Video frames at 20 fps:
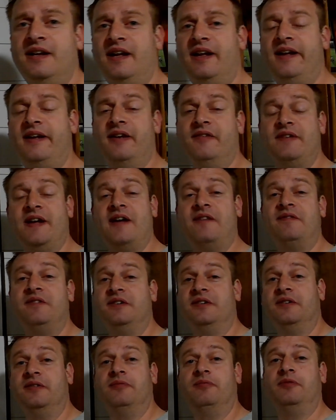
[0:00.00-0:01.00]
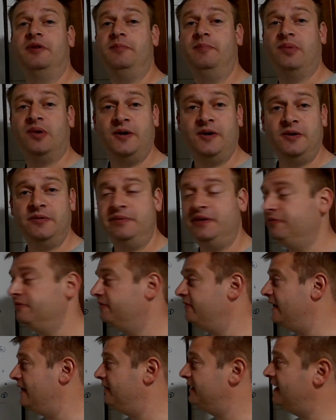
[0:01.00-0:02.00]
if after we probed and
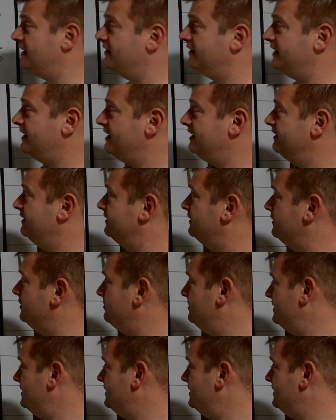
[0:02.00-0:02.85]
found out, hey, they're going to be